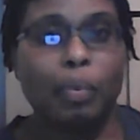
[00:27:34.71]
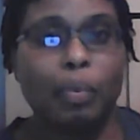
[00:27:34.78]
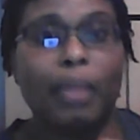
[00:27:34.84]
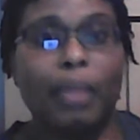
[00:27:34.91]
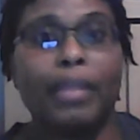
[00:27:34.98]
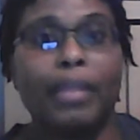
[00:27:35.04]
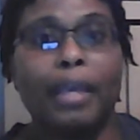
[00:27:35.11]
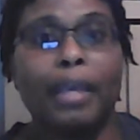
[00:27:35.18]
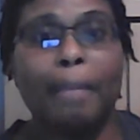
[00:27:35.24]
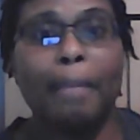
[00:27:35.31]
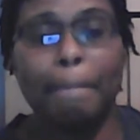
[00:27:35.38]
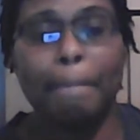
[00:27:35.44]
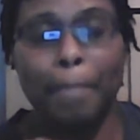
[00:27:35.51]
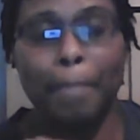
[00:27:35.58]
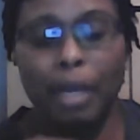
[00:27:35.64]
when they
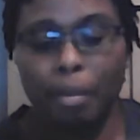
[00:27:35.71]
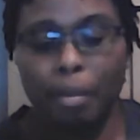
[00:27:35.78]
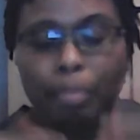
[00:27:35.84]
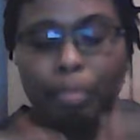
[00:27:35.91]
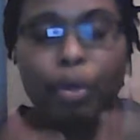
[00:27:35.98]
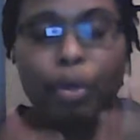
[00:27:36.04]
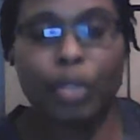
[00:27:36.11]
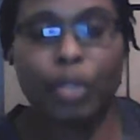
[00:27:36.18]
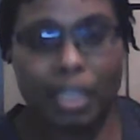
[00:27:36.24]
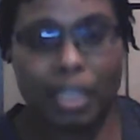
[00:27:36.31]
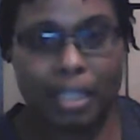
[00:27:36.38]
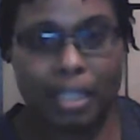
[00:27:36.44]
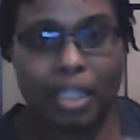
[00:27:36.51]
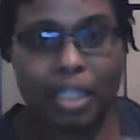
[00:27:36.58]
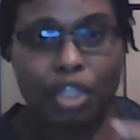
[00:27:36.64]
process
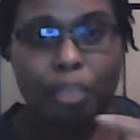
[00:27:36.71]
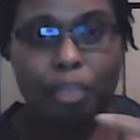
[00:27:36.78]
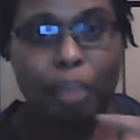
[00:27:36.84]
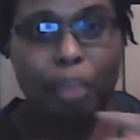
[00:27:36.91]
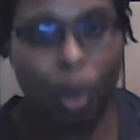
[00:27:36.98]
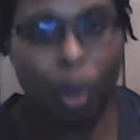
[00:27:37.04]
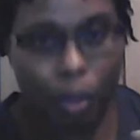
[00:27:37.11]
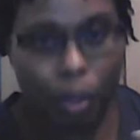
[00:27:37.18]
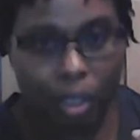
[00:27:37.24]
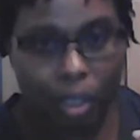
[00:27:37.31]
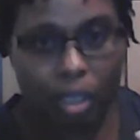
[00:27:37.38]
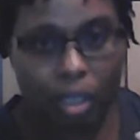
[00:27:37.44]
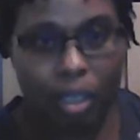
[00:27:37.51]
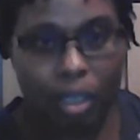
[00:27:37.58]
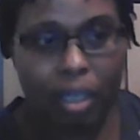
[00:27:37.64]
it into powder,